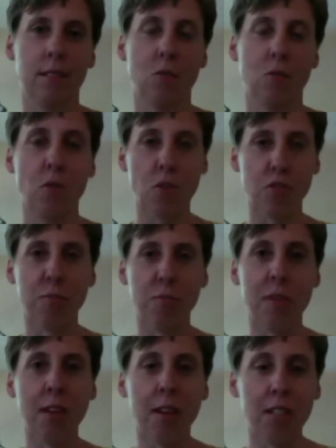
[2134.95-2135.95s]
or you've
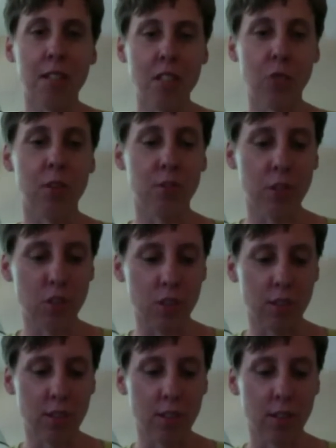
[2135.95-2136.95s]
begun to
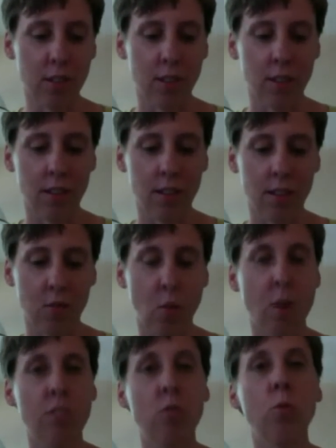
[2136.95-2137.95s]
envision
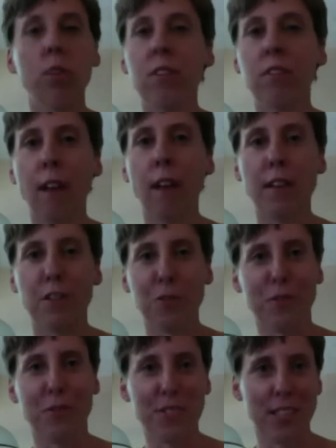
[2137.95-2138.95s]
what you would have liked
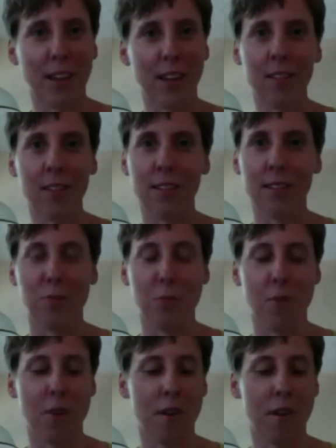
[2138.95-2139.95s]
to have said,
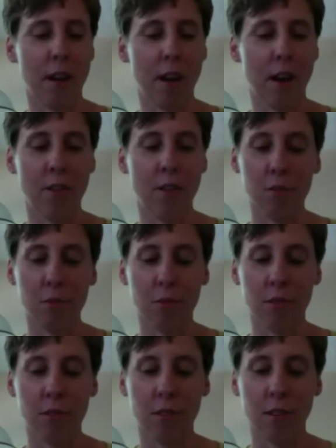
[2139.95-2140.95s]
or how you
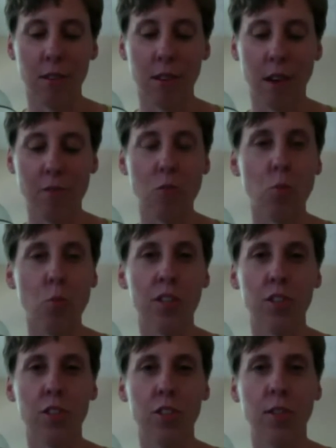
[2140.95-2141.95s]

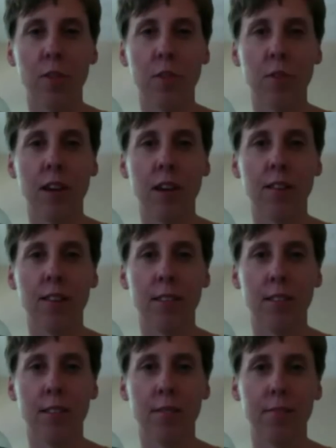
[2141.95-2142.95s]
wished you had
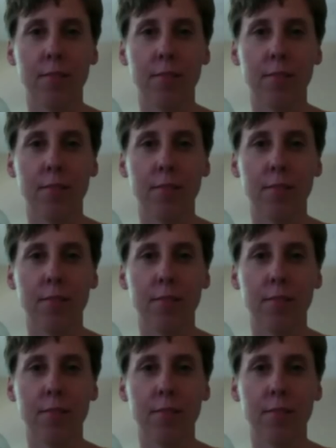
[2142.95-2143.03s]
reacted,